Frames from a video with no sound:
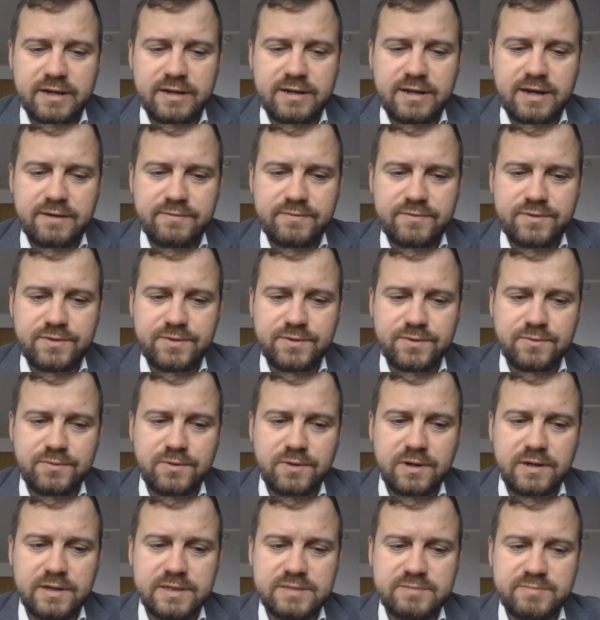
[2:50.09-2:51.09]
I'd have
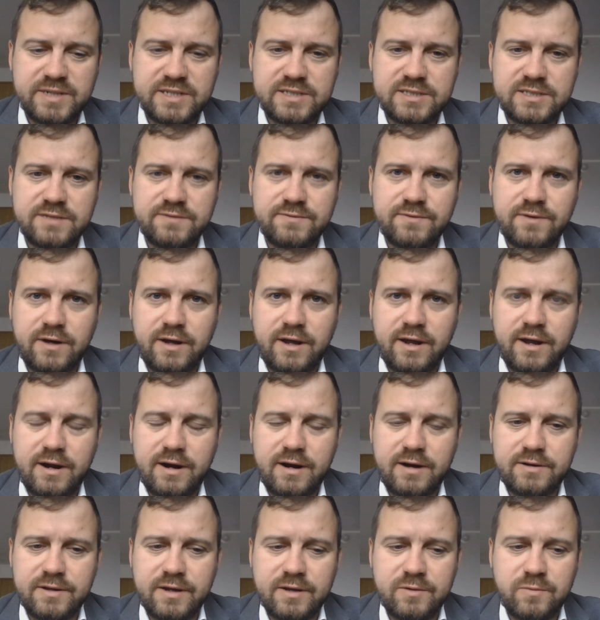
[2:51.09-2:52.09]
to specify
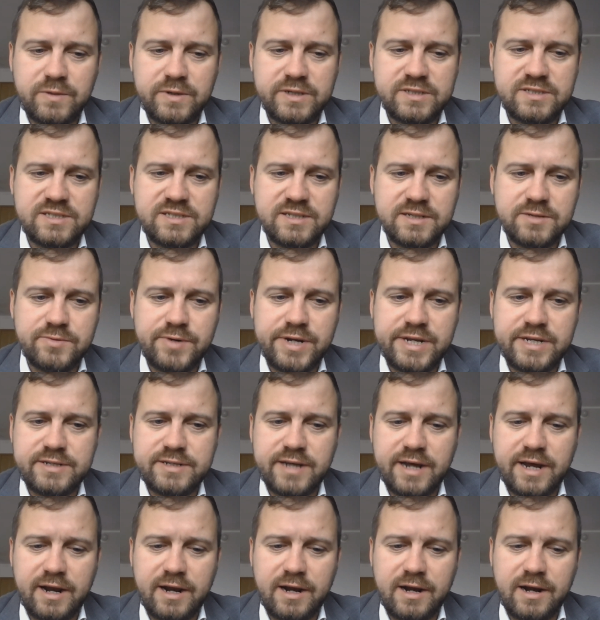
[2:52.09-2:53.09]
here that we see
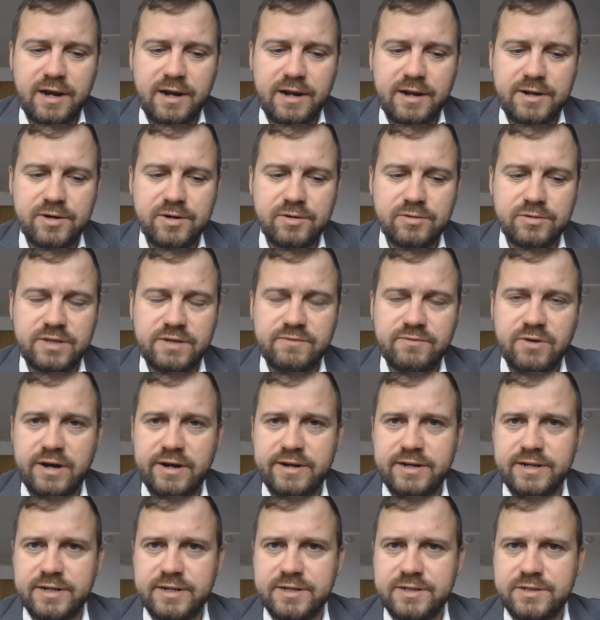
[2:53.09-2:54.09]
retail,
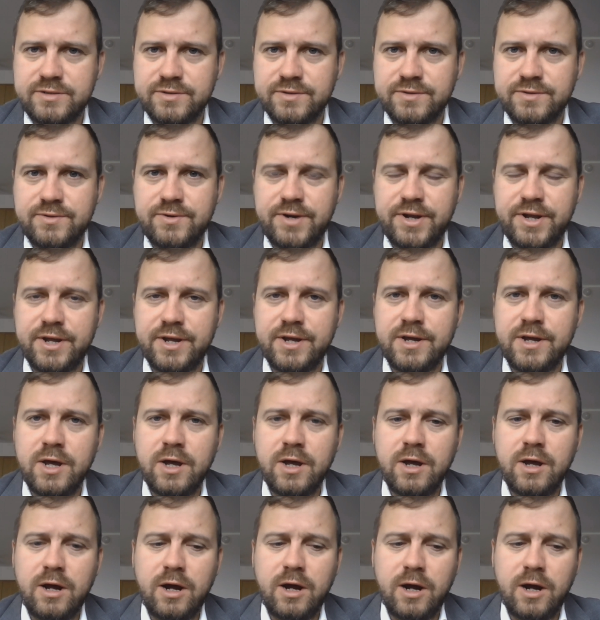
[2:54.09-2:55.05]
divided into three.